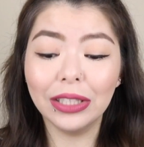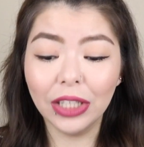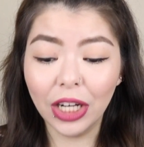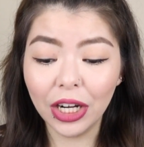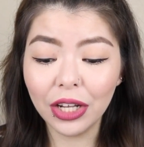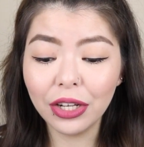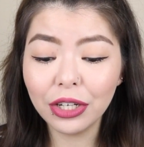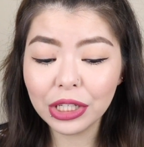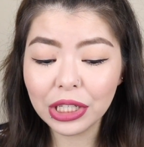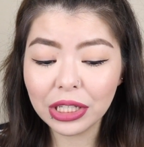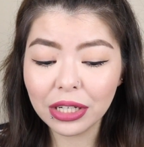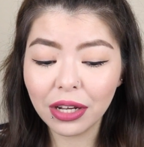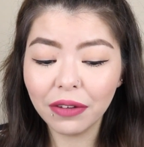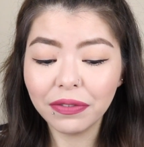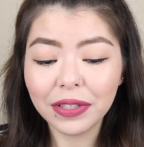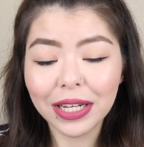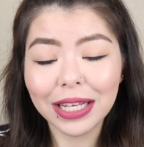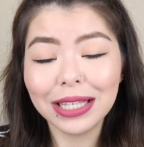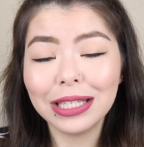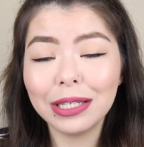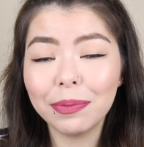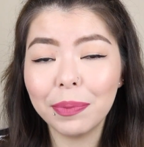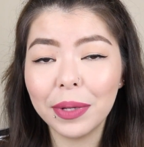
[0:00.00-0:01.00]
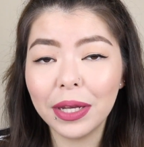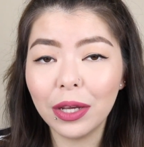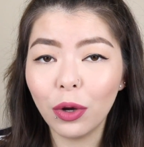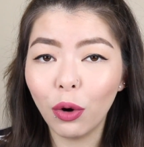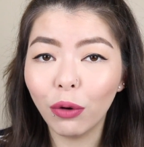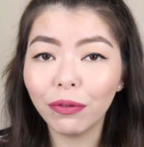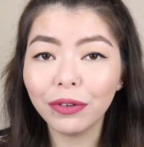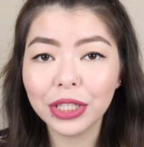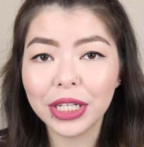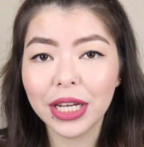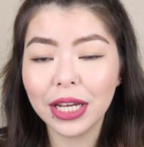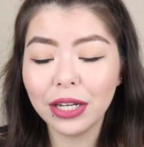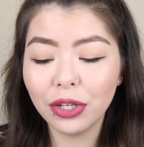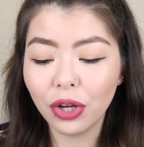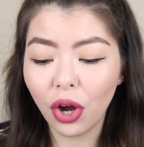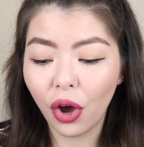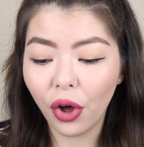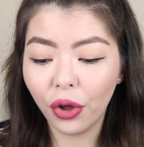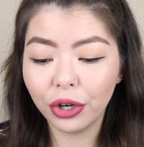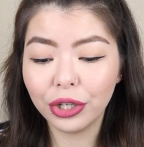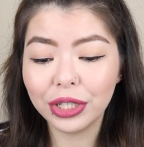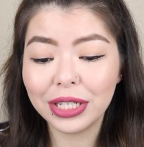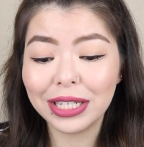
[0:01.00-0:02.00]
A lot of their stuff tends to be over
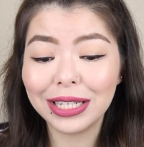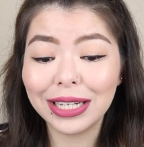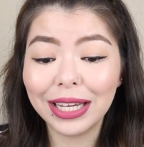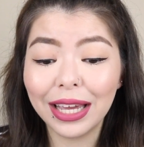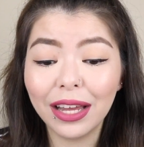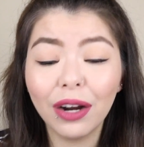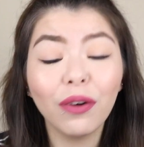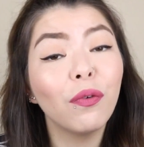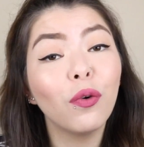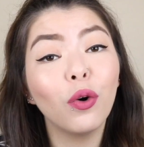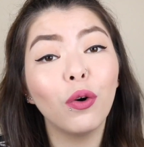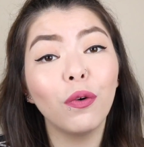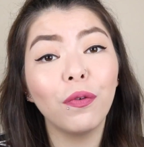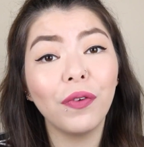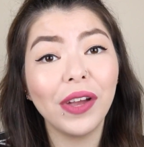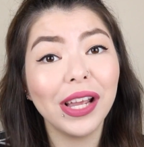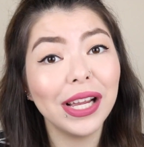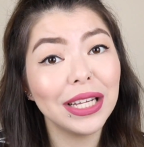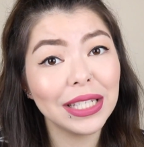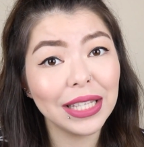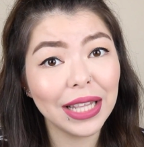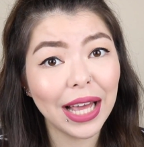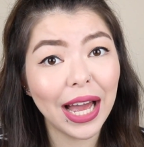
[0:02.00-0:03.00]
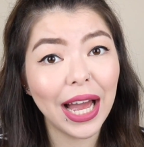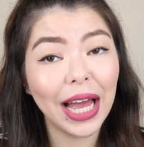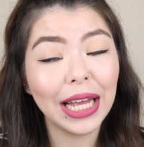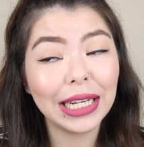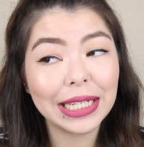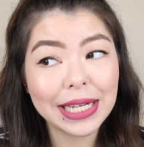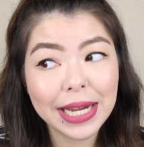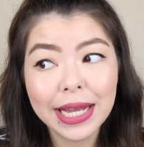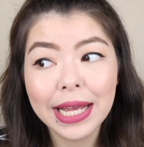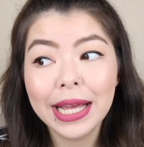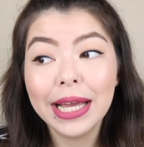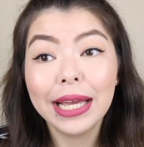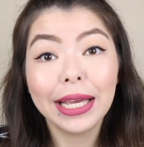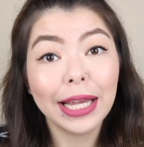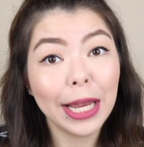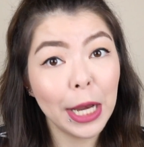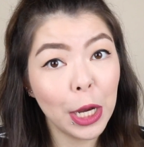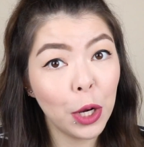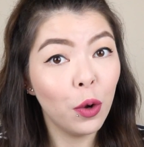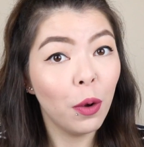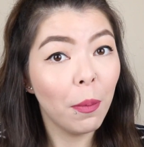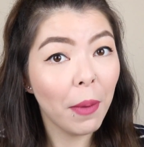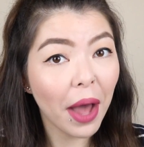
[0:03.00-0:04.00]
$10, and to get a full face of that,
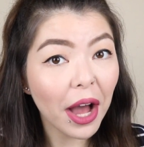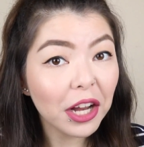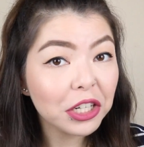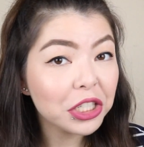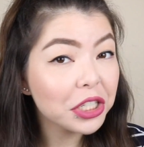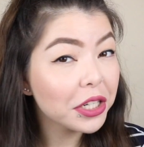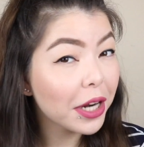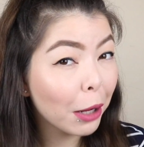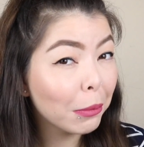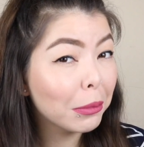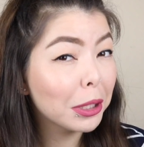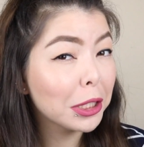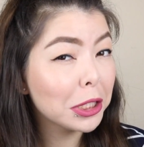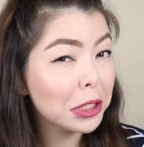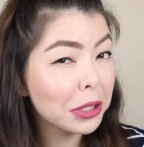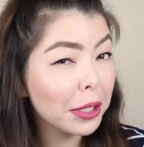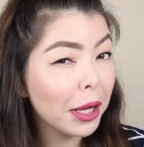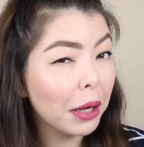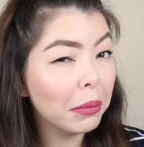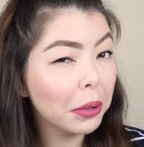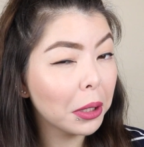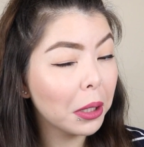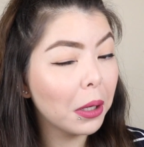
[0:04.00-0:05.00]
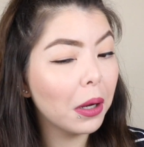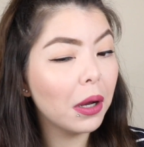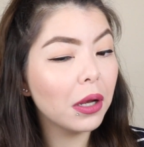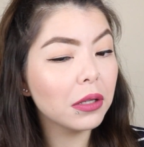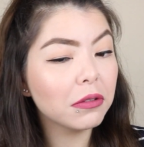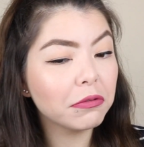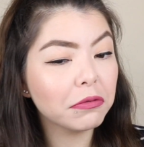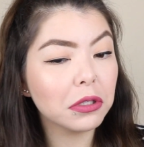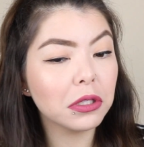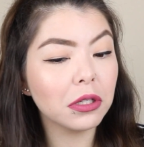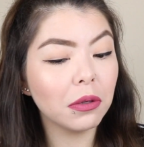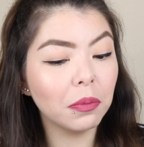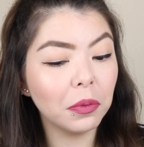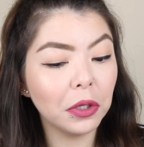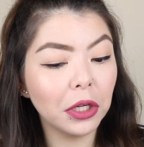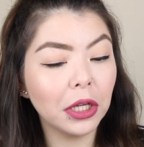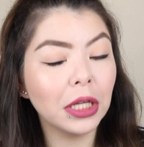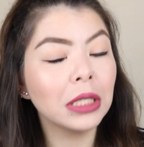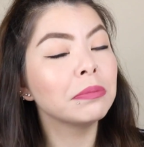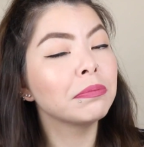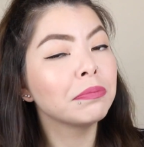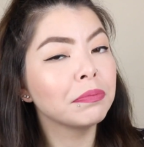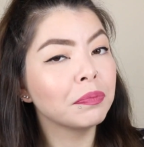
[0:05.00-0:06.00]
can you imagine how much that would cost for
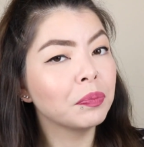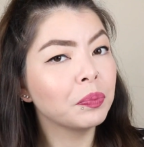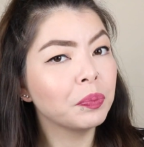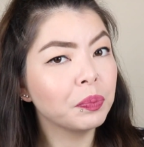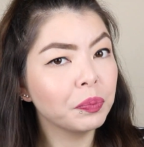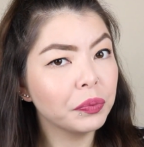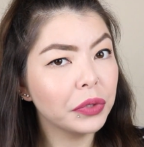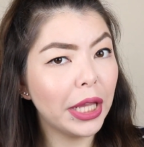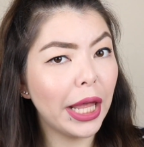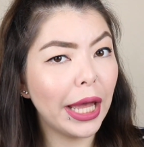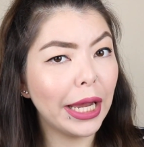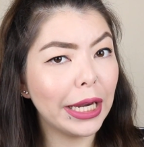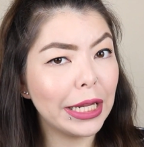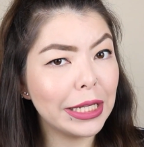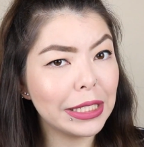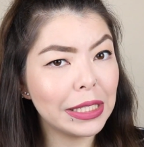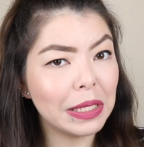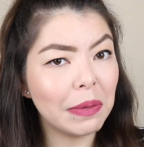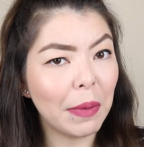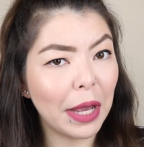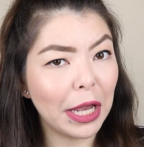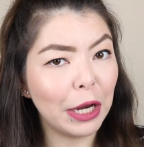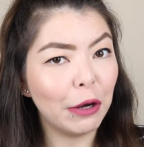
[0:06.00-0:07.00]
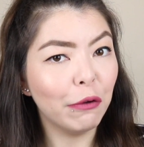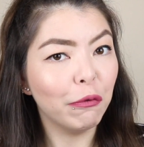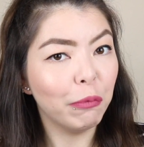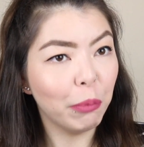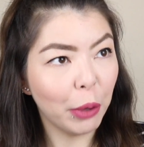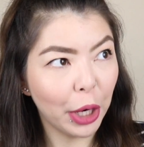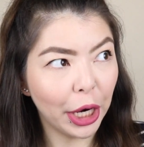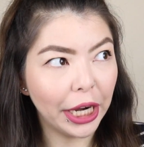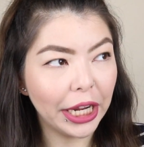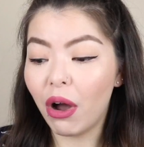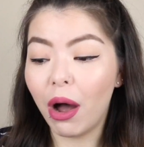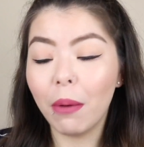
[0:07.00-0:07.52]
someone that isn't made of money?